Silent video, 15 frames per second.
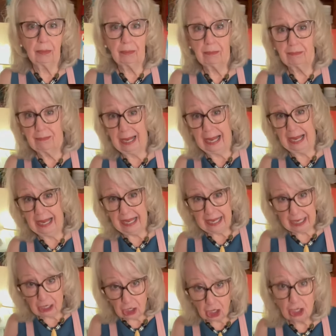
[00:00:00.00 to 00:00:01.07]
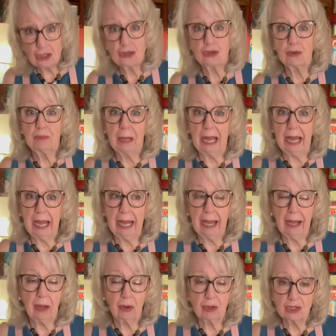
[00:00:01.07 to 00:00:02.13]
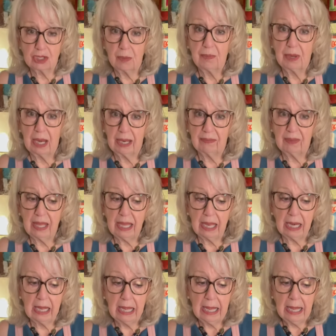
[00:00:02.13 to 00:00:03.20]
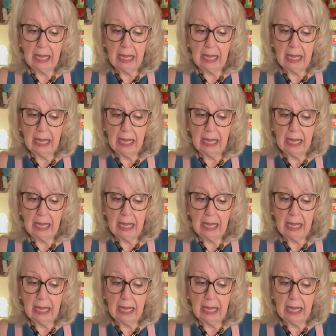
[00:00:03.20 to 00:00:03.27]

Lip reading: my egg custard pie or something like that,